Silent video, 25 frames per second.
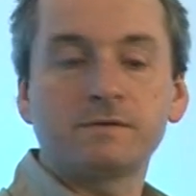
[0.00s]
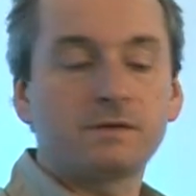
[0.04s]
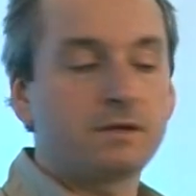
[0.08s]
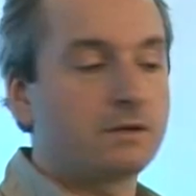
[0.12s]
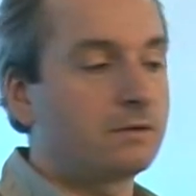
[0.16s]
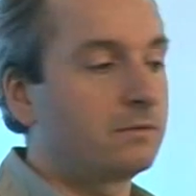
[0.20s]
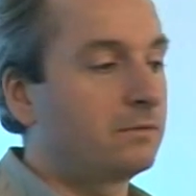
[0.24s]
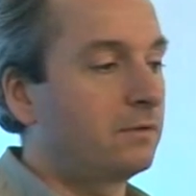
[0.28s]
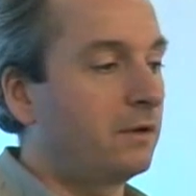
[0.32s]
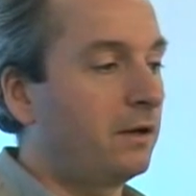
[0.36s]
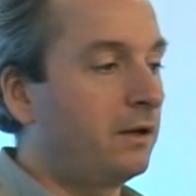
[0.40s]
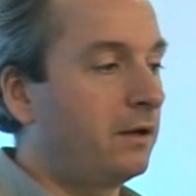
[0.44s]

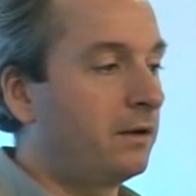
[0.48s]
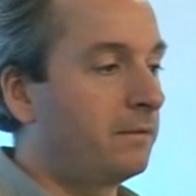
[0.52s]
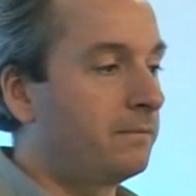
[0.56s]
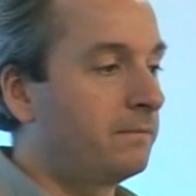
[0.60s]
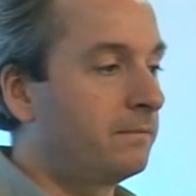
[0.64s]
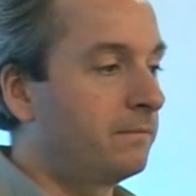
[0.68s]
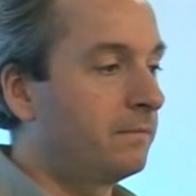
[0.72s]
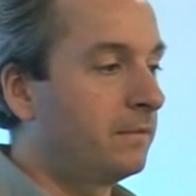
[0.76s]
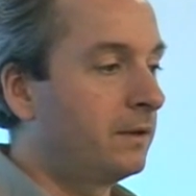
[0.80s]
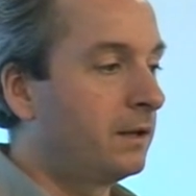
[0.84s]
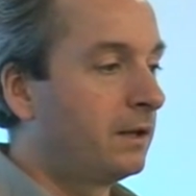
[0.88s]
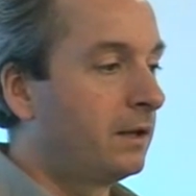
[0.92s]

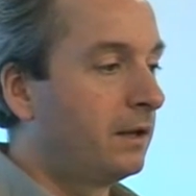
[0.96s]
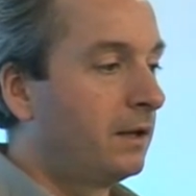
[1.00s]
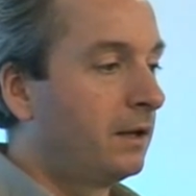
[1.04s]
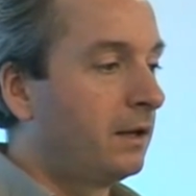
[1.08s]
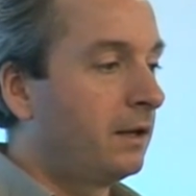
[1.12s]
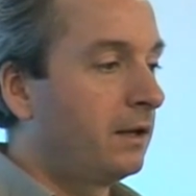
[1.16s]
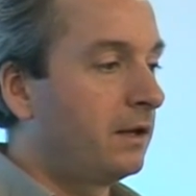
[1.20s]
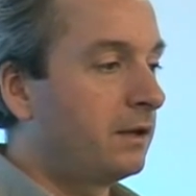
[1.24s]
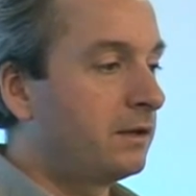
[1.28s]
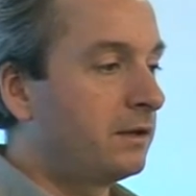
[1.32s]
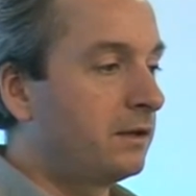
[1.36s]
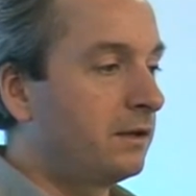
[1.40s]
So
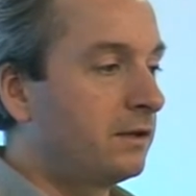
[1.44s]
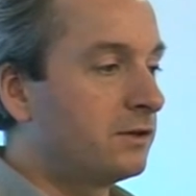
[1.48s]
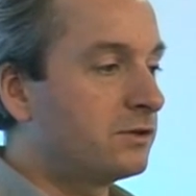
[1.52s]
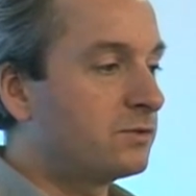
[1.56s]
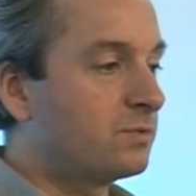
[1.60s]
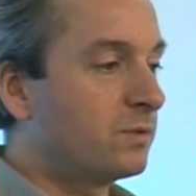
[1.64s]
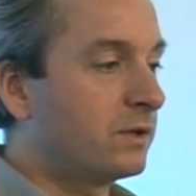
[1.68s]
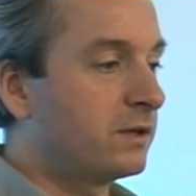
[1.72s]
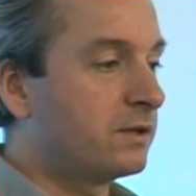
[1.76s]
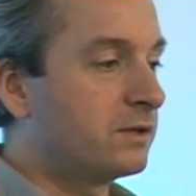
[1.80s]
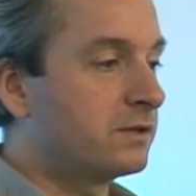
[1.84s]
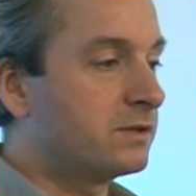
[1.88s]

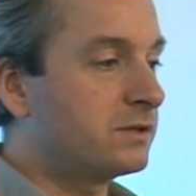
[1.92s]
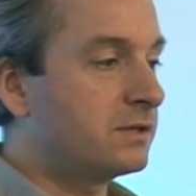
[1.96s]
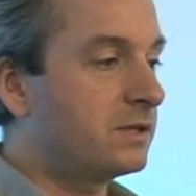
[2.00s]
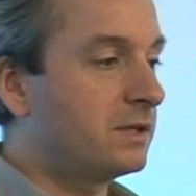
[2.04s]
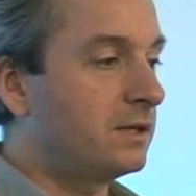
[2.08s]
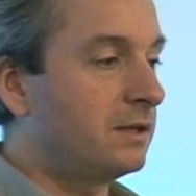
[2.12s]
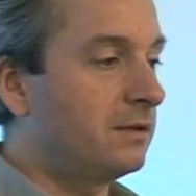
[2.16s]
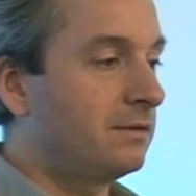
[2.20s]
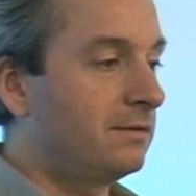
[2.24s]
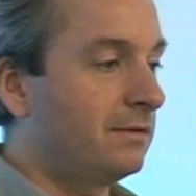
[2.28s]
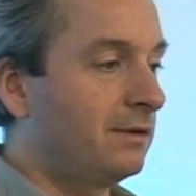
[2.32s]
as we can see,